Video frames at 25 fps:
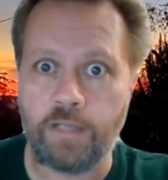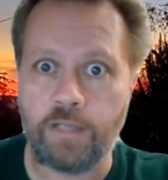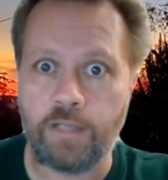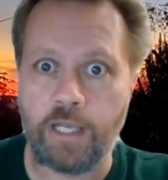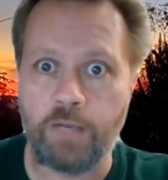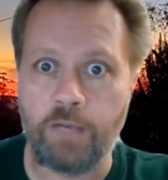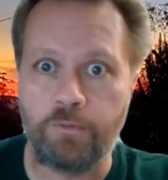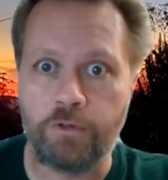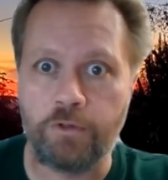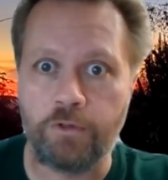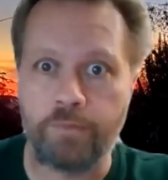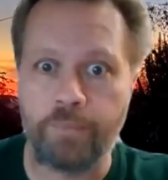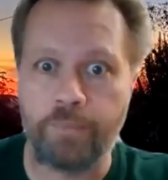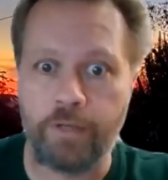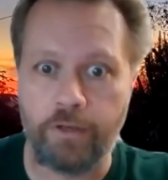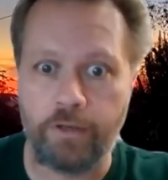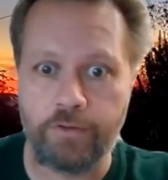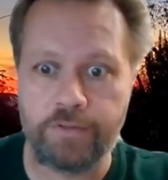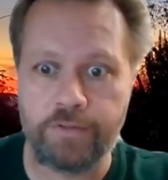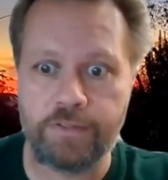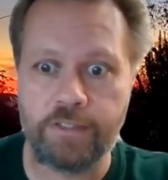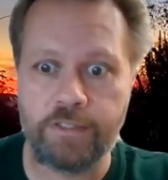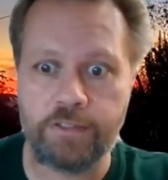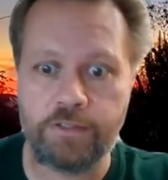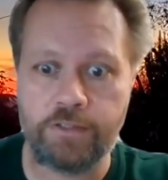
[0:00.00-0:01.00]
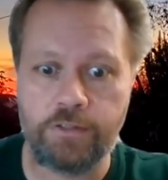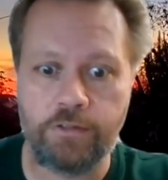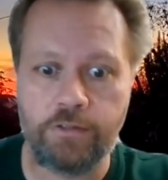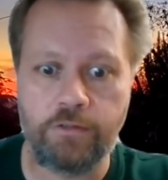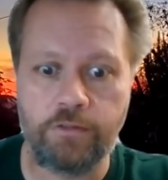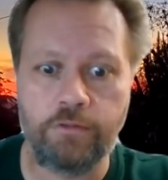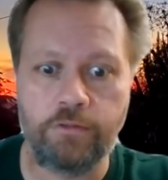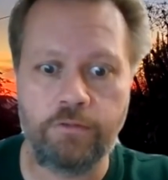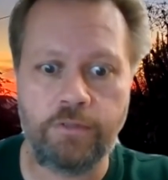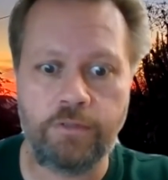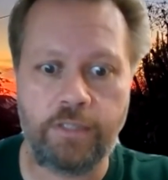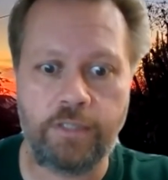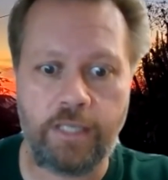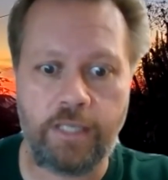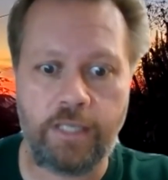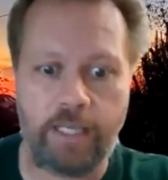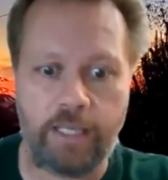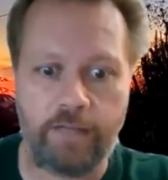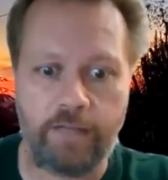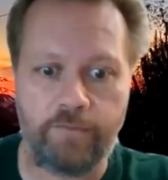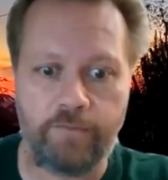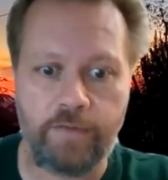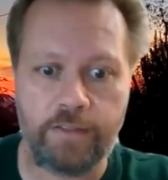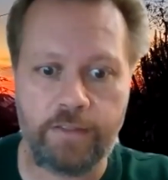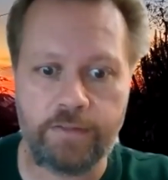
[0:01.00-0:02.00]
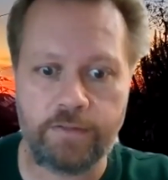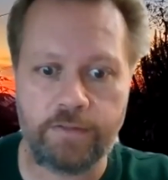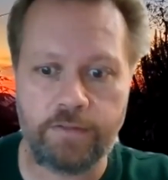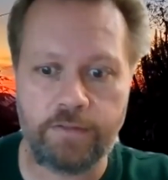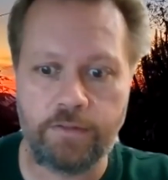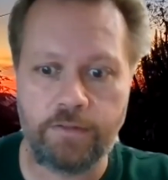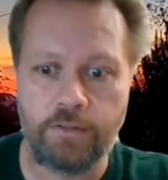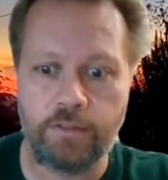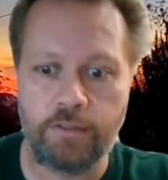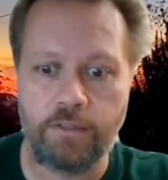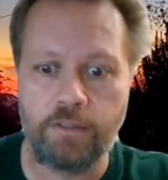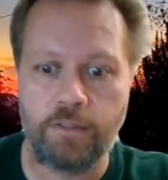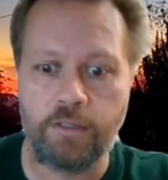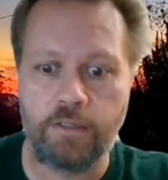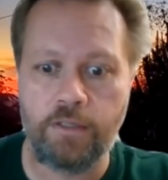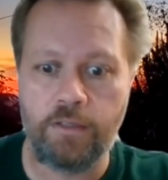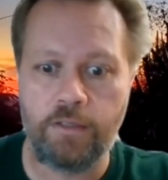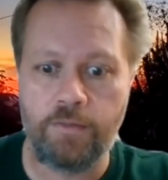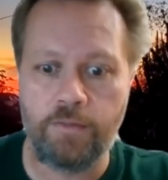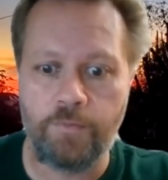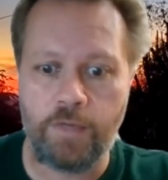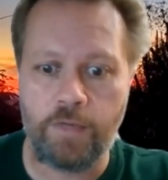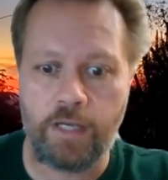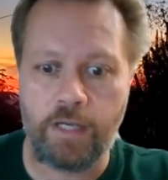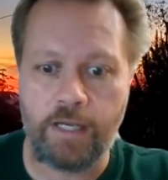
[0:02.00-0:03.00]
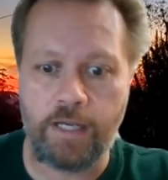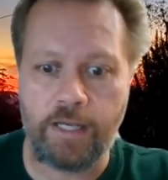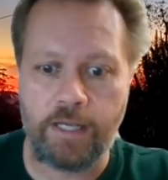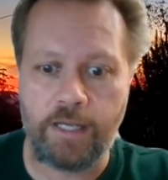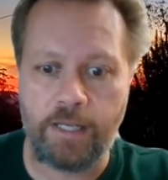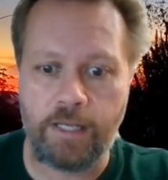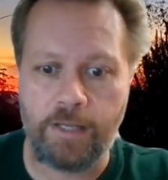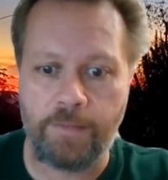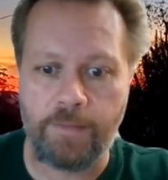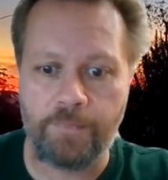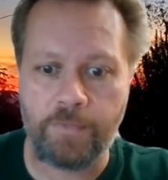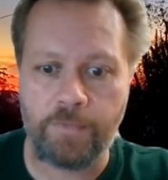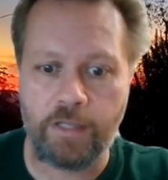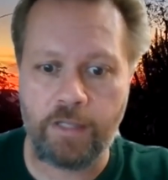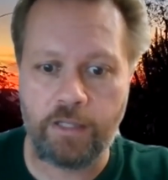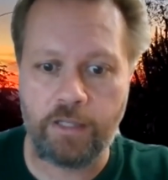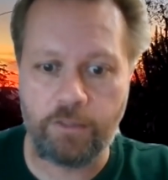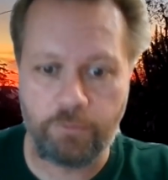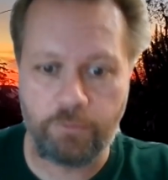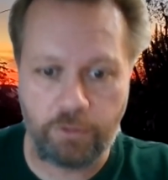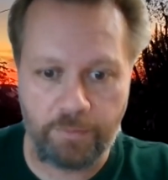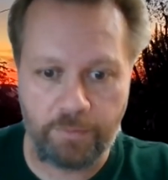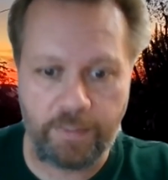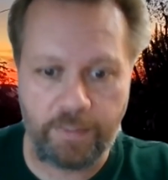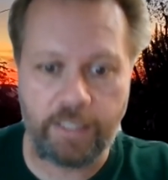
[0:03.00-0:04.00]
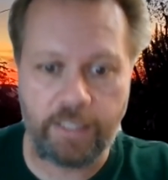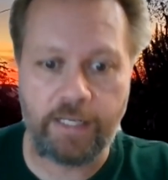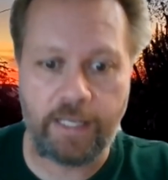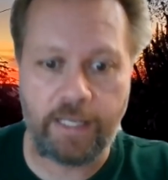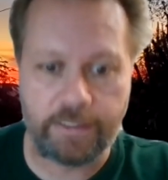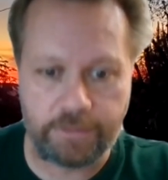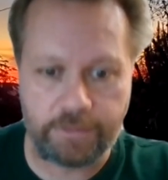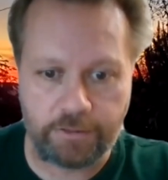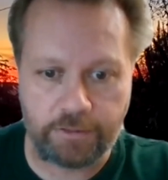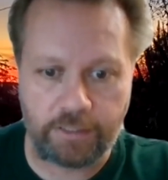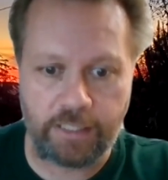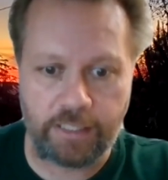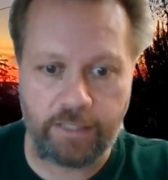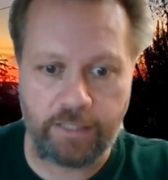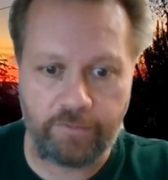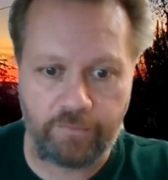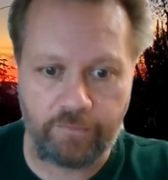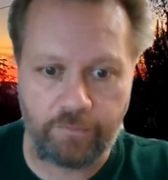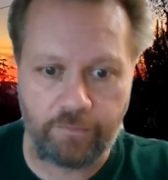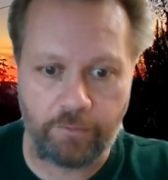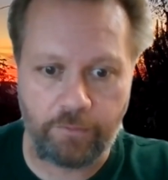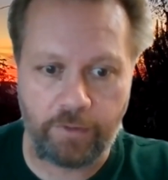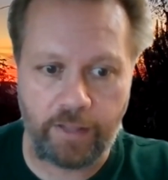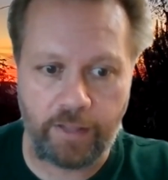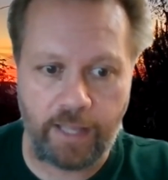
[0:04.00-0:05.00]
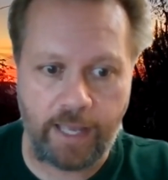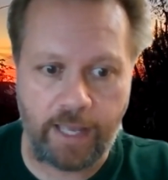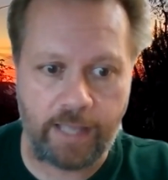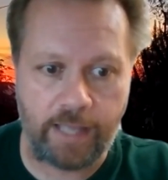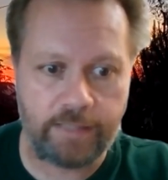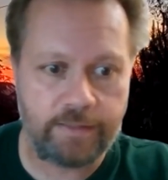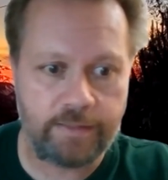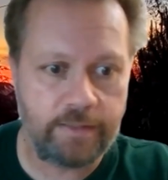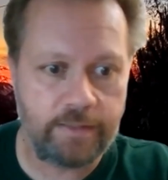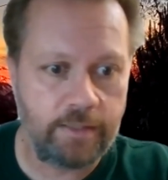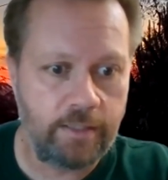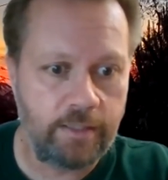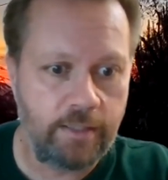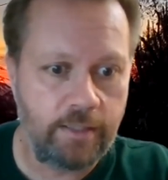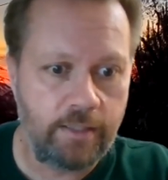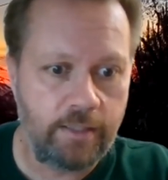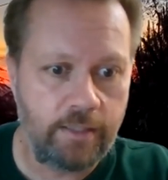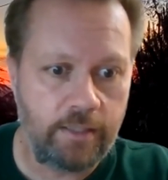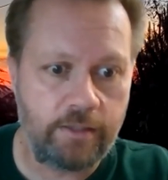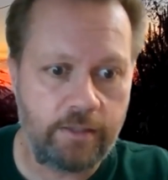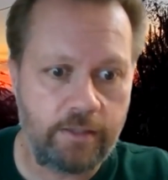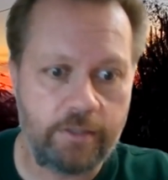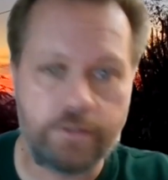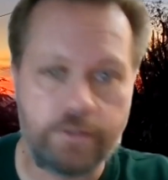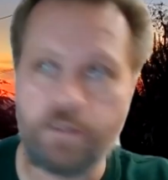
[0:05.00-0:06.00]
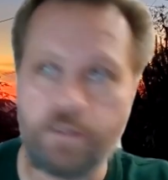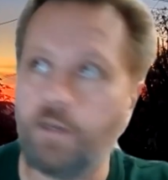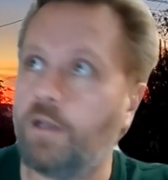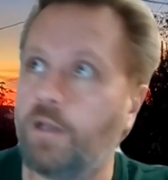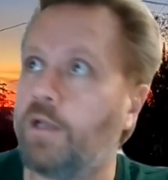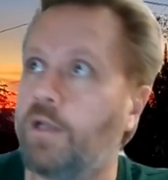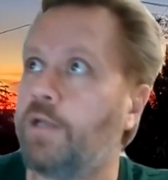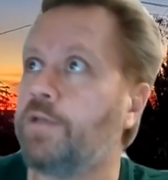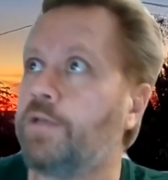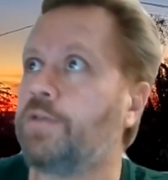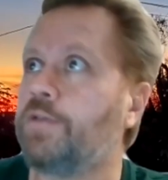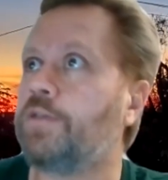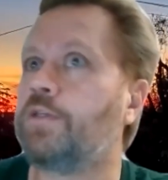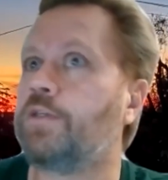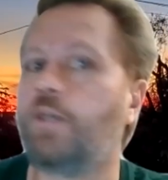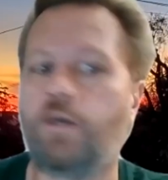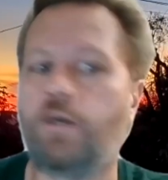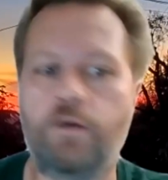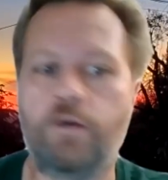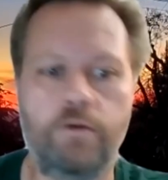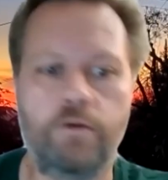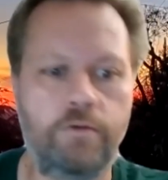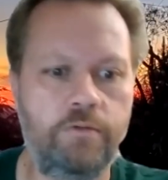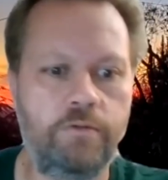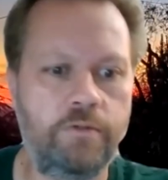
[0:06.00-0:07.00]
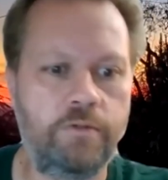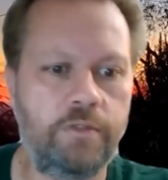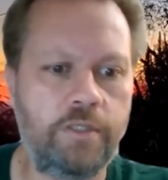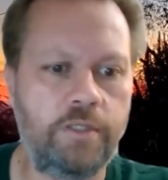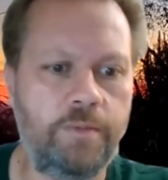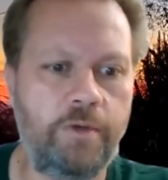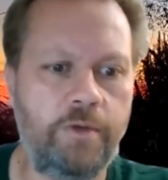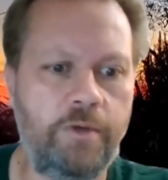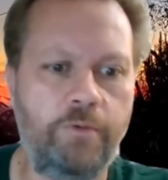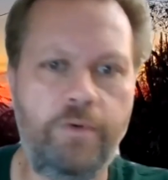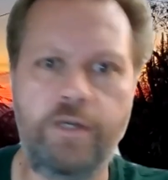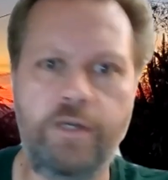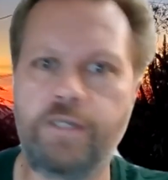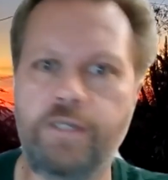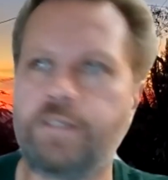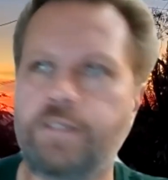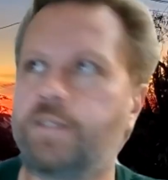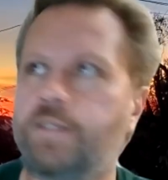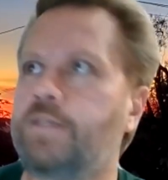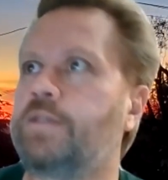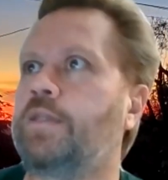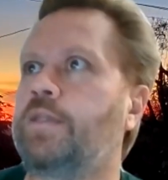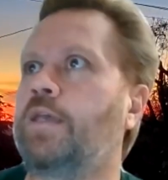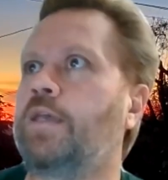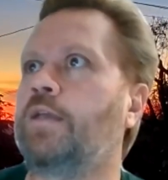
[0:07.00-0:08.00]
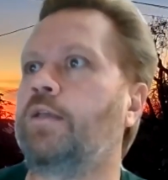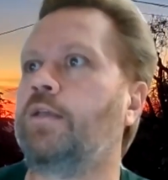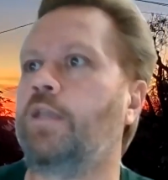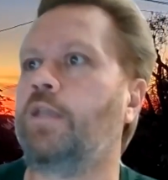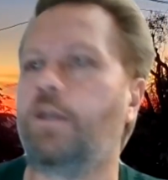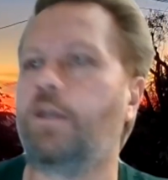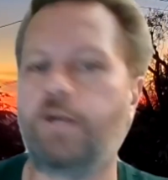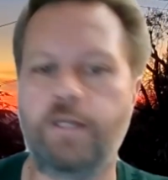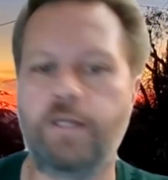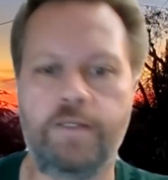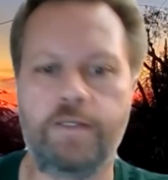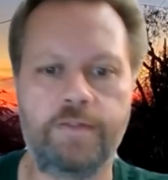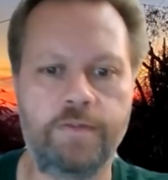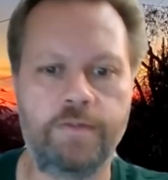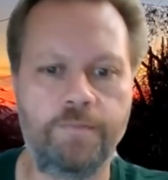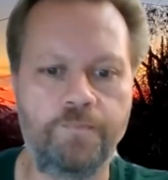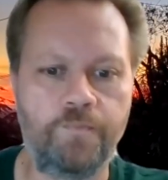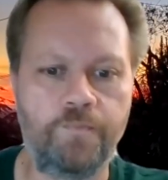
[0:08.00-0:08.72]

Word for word: I will post it to Canvas. Um, and there will be an answer key for that. There's also, come on, where is this thing? Here it is.